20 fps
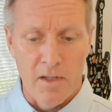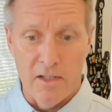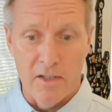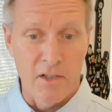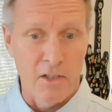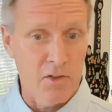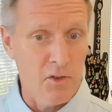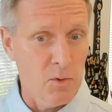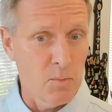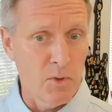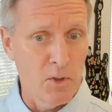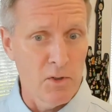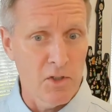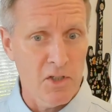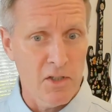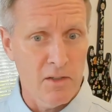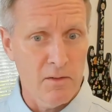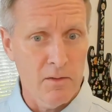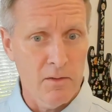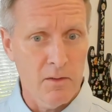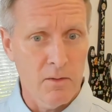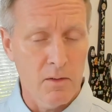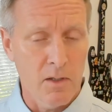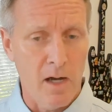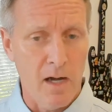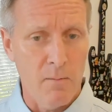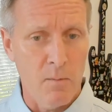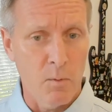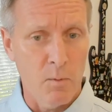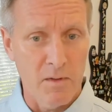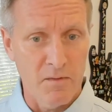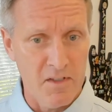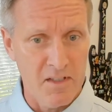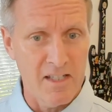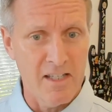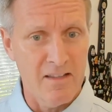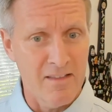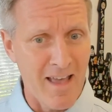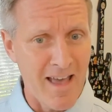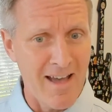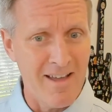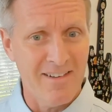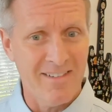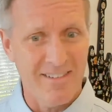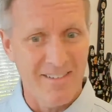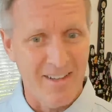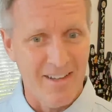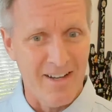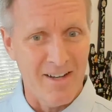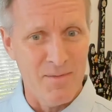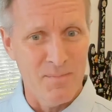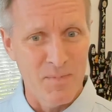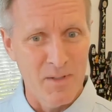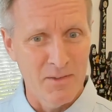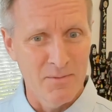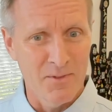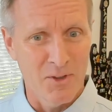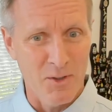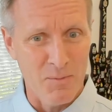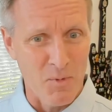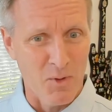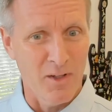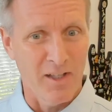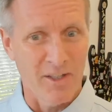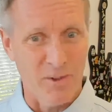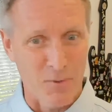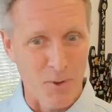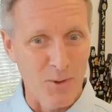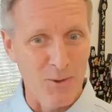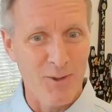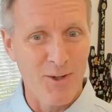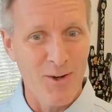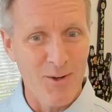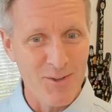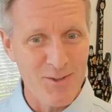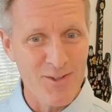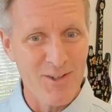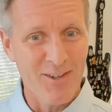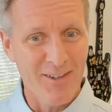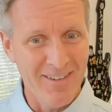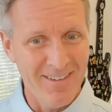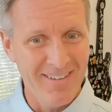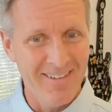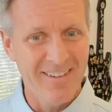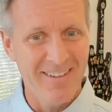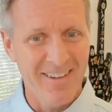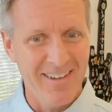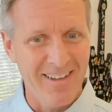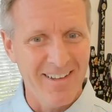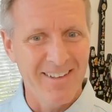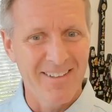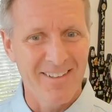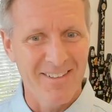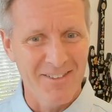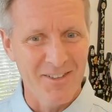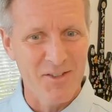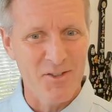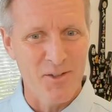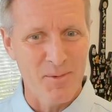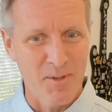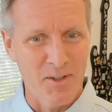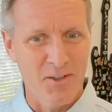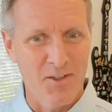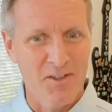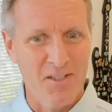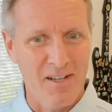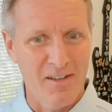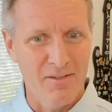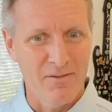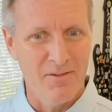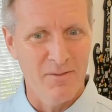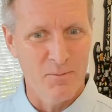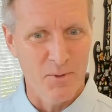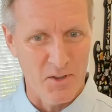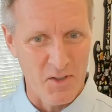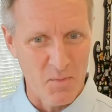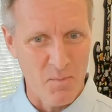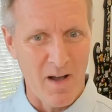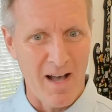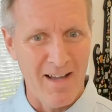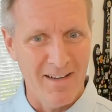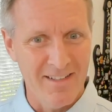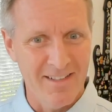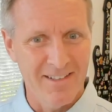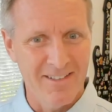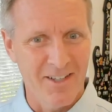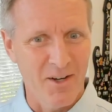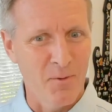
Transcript: Within distribution, um, we've seen that uh, look more like a roller coaster, and distributors have responded.